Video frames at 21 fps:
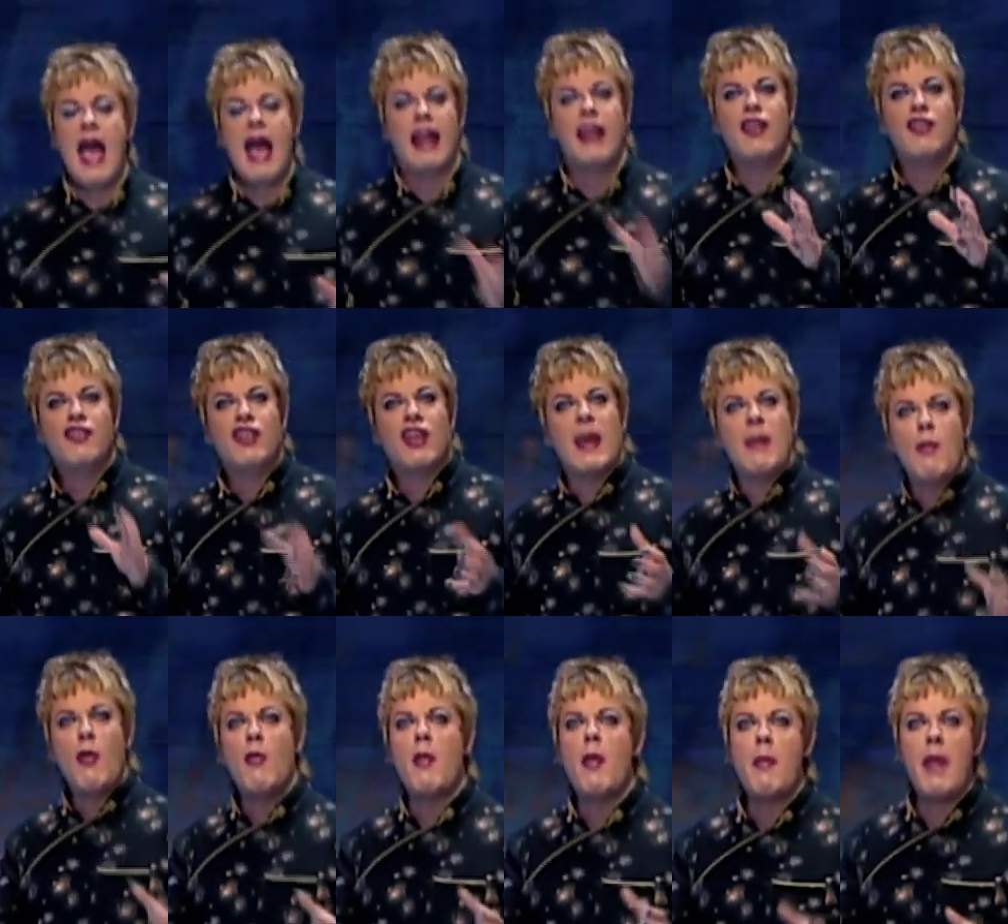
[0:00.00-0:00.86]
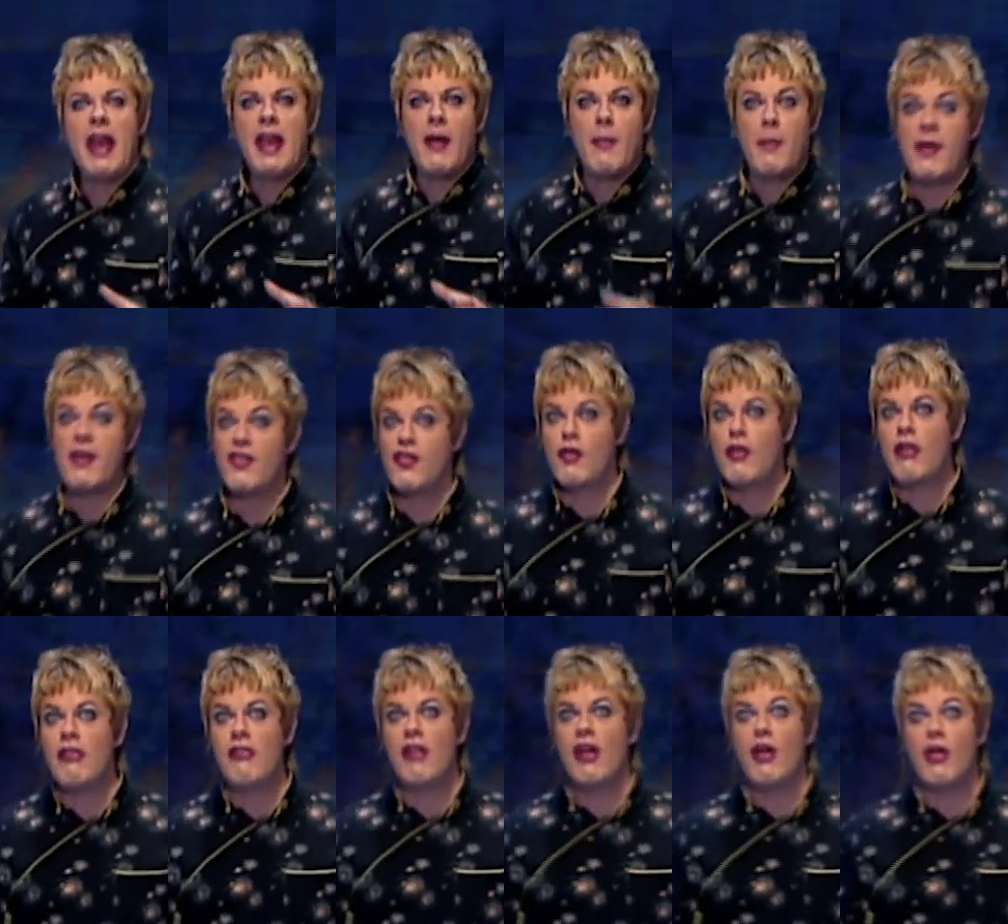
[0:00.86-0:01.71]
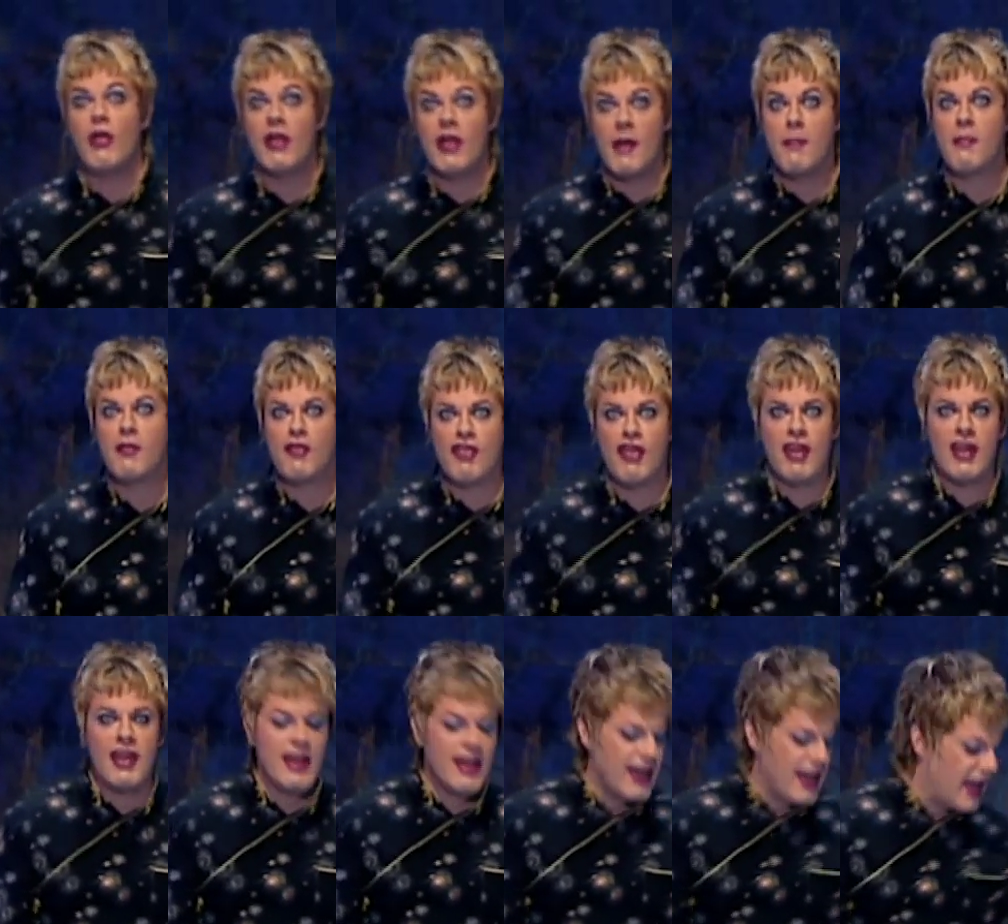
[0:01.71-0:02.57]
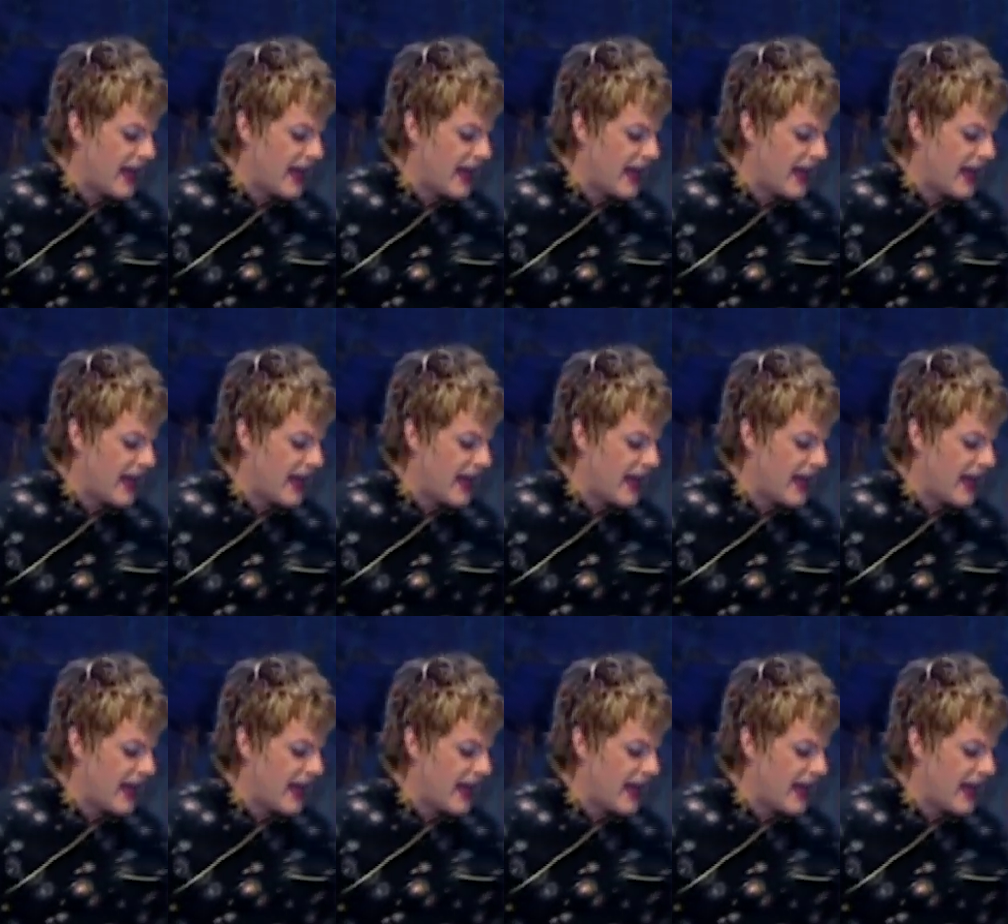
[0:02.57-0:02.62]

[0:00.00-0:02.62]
And I used to keep all my makeup in a squirrel hole up the tree,